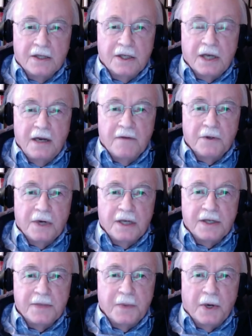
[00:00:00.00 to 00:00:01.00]
it's kind of
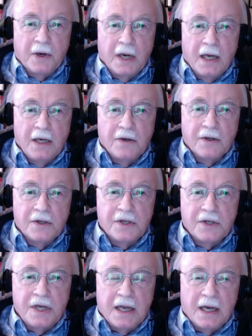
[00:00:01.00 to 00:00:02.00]
transparent and you can
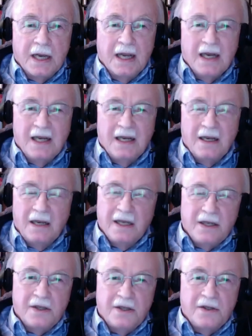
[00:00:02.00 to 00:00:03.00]
see it, and it,
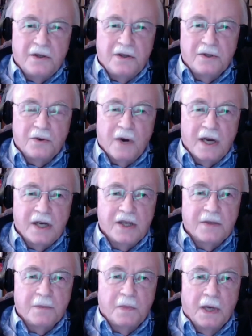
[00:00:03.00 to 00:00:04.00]
it
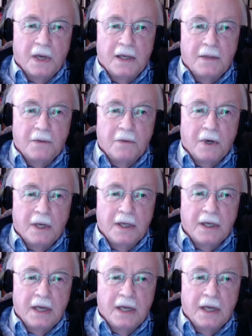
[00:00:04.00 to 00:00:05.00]
strikes uh,
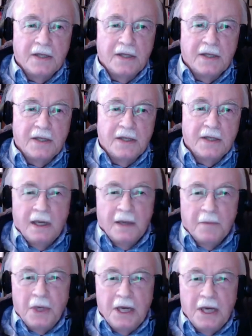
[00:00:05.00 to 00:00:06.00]
one as
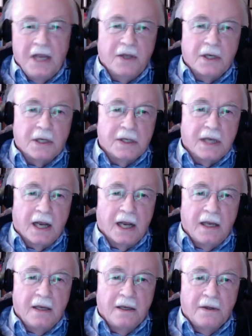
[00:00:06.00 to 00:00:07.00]
beneath
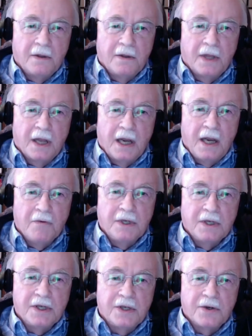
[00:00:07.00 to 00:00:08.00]
Ghazali that he would
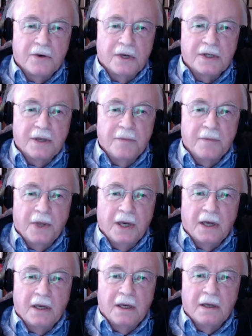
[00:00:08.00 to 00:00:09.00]
distort
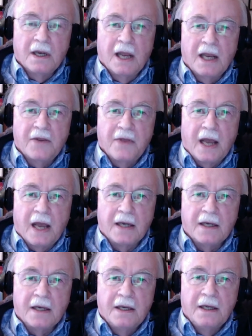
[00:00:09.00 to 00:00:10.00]
something like that
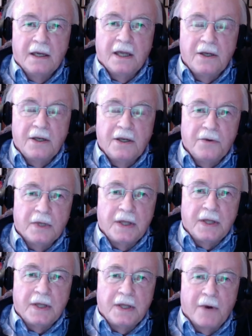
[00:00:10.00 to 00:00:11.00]
and do
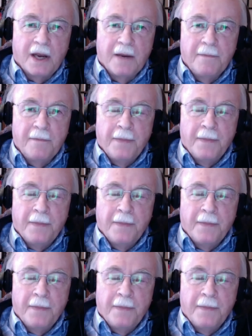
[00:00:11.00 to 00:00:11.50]
it that way.